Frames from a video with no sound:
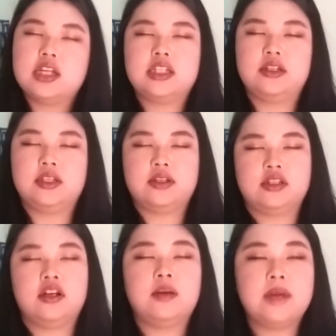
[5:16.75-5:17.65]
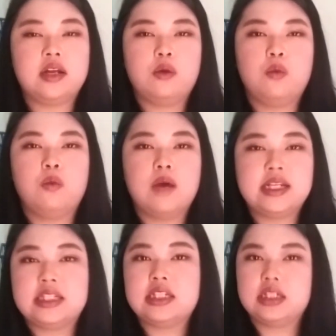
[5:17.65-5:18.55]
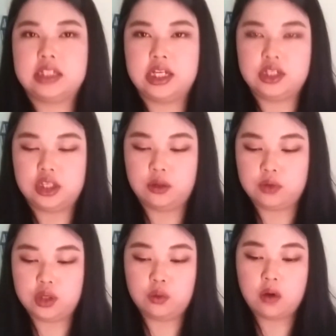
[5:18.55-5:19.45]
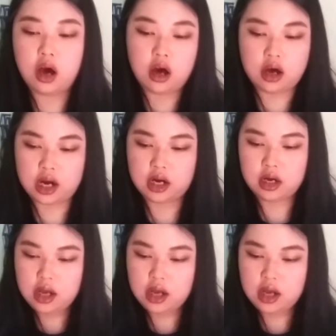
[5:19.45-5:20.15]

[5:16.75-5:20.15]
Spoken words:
to determine what skin tone you are.